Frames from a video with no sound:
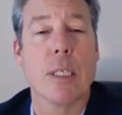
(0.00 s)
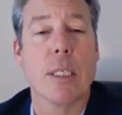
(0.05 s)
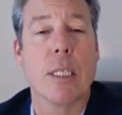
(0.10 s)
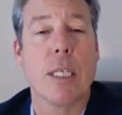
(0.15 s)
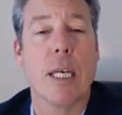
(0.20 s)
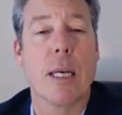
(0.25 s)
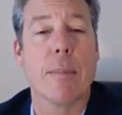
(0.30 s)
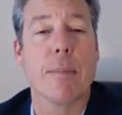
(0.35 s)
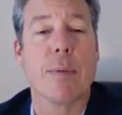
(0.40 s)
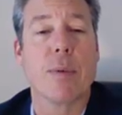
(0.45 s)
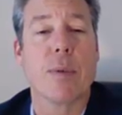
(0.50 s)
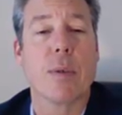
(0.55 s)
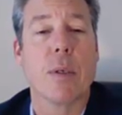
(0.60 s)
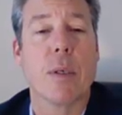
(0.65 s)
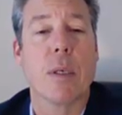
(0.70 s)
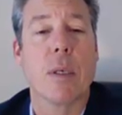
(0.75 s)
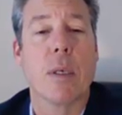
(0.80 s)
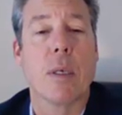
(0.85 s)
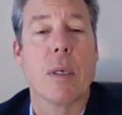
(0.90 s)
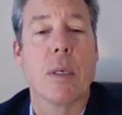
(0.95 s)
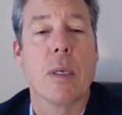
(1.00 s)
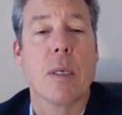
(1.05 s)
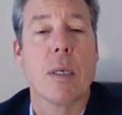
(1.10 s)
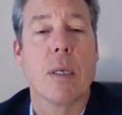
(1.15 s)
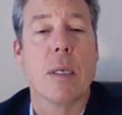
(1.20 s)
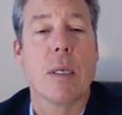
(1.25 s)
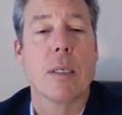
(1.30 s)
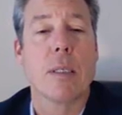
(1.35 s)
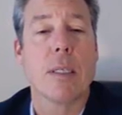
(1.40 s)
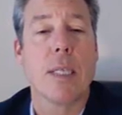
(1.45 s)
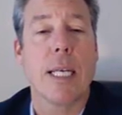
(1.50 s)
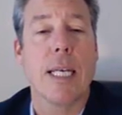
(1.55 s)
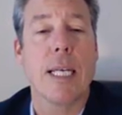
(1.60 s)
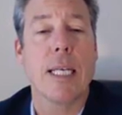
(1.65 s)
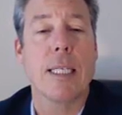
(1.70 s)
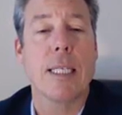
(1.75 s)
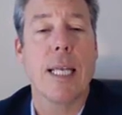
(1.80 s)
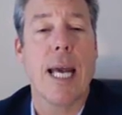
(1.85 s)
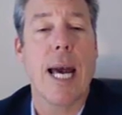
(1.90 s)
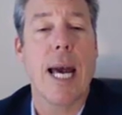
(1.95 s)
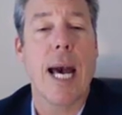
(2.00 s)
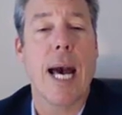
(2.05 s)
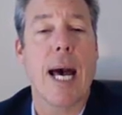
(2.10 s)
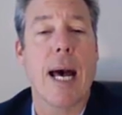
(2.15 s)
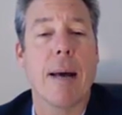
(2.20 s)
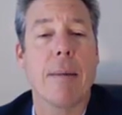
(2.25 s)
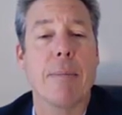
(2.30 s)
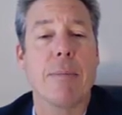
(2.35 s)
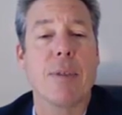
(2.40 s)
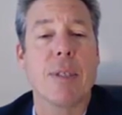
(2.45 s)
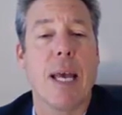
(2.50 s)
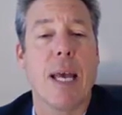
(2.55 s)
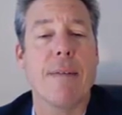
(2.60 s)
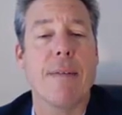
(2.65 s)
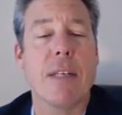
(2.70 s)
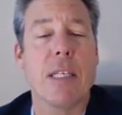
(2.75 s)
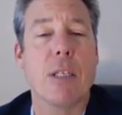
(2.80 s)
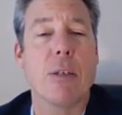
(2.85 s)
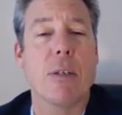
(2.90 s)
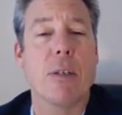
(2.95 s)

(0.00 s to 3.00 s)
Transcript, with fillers: good tips. Sticky tabs,